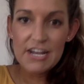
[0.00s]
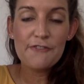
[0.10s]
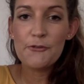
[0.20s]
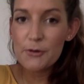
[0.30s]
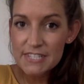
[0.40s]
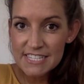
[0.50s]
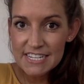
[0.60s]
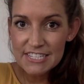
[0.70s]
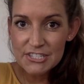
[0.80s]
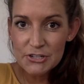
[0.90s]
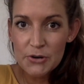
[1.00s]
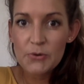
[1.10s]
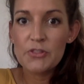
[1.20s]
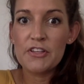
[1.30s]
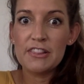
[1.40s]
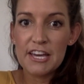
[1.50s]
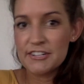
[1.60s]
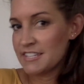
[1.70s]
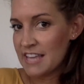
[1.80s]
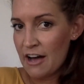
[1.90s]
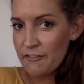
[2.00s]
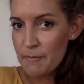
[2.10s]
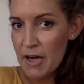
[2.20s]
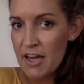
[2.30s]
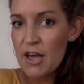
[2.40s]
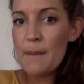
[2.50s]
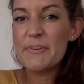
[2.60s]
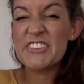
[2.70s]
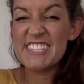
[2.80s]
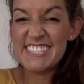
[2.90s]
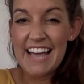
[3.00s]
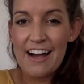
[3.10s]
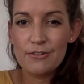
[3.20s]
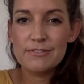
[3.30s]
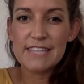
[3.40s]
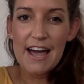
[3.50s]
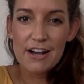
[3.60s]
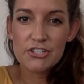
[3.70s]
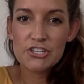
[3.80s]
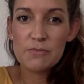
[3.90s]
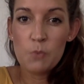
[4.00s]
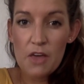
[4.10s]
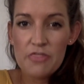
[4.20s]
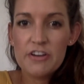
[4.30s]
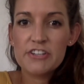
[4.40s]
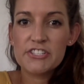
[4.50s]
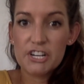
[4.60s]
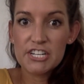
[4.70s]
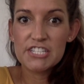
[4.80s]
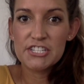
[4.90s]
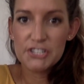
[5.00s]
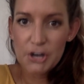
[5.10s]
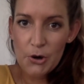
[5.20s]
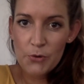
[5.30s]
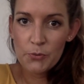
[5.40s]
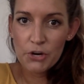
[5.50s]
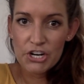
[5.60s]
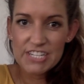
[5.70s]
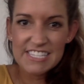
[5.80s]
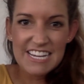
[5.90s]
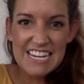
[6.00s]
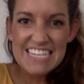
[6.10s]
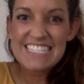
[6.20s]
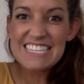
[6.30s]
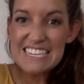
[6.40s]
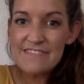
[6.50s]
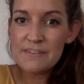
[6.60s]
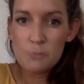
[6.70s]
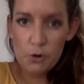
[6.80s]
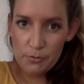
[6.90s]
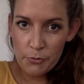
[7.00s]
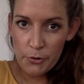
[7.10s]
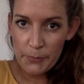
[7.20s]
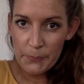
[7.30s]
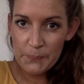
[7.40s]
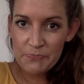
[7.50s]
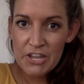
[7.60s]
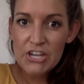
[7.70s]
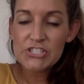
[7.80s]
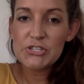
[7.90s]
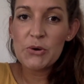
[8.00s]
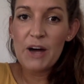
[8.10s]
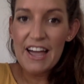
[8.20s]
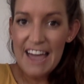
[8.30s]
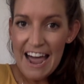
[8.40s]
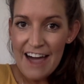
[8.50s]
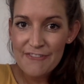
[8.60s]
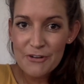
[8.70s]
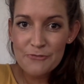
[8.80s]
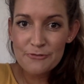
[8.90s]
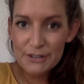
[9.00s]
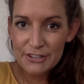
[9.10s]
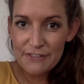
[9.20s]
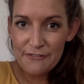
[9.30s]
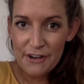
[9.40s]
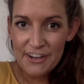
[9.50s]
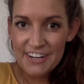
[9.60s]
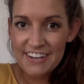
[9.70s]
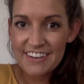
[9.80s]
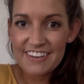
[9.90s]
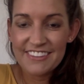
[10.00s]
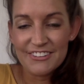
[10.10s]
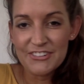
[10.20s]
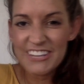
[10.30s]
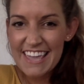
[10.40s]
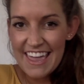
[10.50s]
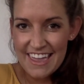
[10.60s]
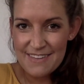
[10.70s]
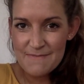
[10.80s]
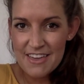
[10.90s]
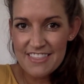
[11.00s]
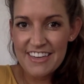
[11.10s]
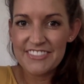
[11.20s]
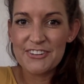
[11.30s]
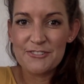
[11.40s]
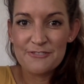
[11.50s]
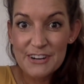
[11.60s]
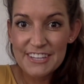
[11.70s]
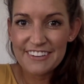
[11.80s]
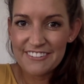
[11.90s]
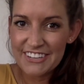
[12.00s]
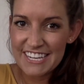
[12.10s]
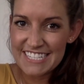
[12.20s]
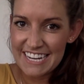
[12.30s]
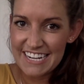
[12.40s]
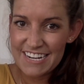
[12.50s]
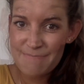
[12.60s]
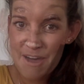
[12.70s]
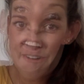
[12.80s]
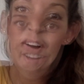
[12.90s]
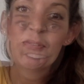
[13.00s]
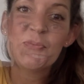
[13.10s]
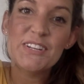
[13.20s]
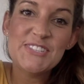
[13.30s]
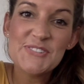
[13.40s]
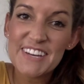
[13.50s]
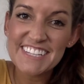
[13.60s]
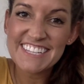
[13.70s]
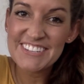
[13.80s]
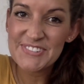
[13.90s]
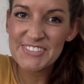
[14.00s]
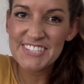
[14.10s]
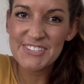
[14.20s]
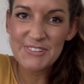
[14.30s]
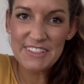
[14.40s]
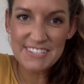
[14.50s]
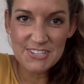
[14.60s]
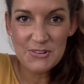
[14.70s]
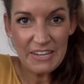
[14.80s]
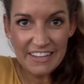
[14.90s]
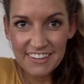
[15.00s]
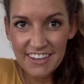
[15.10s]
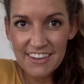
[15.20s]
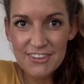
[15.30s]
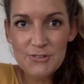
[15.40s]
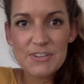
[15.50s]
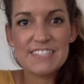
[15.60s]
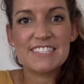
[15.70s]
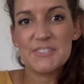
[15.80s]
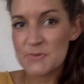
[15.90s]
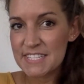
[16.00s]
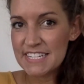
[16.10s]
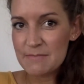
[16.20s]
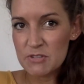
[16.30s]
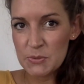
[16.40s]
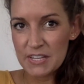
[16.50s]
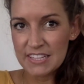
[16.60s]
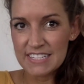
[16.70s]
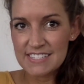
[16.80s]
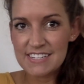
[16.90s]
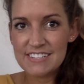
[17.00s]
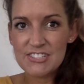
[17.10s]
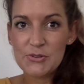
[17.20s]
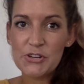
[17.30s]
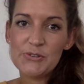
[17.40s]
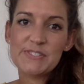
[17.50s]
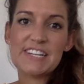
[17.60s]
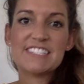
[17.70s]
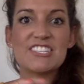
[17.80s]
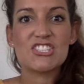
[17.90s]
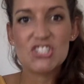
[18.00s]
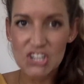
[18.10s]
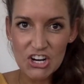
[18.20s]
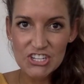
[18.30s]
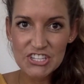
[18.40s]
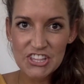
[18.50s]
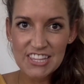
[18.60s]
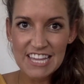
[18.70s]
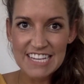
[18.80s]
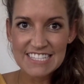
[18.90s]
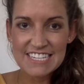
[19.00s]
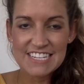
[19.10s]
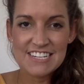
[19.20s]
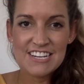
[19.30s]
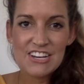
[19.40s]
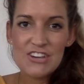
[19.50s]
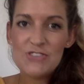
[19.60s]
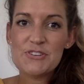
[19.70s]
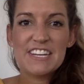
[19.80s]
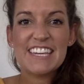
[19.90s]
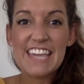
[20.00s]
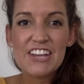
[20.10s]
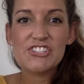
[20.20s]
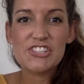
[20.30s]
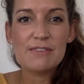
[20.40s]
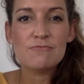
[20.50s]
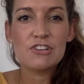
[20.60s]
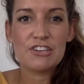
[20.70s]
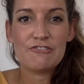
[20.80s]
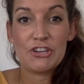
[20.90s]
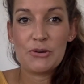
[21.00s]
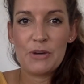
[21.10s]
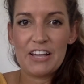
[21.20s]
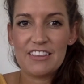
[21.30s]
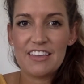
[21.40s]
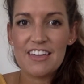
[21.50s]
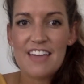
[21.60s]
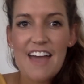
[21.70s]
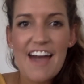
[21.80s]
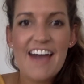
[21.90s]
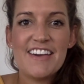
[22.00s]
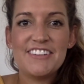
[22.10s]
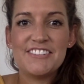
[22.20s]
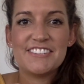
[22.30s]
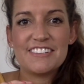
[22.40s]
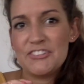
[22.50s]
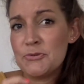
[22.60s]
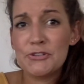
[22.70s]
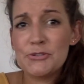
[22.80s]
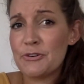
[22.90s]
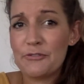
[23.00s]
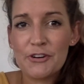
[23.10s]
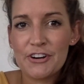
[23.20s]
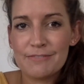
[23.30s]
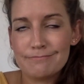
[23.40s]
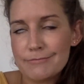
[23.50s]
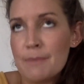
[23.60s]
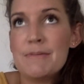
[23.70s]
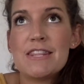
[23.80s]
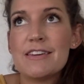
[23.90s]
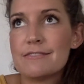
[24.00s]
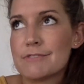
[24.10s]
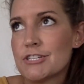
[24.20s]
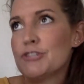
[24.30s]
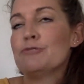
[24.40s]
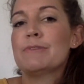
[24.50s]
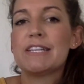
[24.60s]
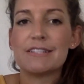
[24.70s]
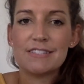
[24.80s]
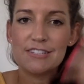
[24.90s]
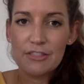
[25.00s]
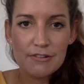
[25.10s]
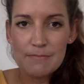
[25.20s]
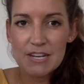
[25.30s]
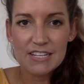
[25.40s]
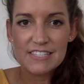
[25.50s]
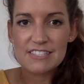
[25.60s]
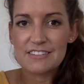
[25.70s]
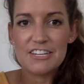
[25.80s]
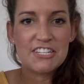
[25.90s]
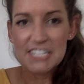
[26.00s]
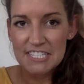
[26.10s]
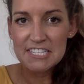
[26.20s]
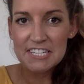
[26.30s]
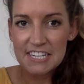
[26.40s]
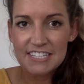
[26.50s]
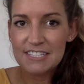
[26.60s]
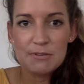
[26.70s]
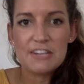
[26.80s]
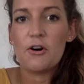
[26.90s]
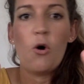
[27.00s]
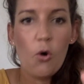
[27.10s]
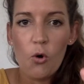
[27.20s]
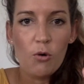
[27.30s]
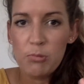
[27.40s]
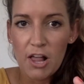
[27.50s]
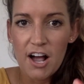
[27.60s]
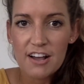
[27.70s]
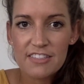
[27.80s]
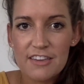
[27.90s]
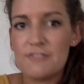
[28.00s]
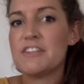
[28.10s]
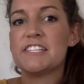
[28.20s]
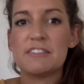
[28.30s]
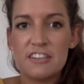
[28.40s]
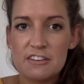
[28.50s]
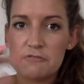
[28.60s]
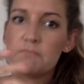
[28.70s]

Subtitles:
Of course, they need to know the letters in the alphabet, but the sounds actually, when they're starting to decode words, is even more important. So I have a really fun little game that they're really excited about. Once you get used to doing this quickly, you can squeeze it in between lessons. You can use it as the start to the lesson. You can engage them really quickly, and you can do it for a minute to 2 minutes to 3 minutes. It doesn't need to be a whole block that you need to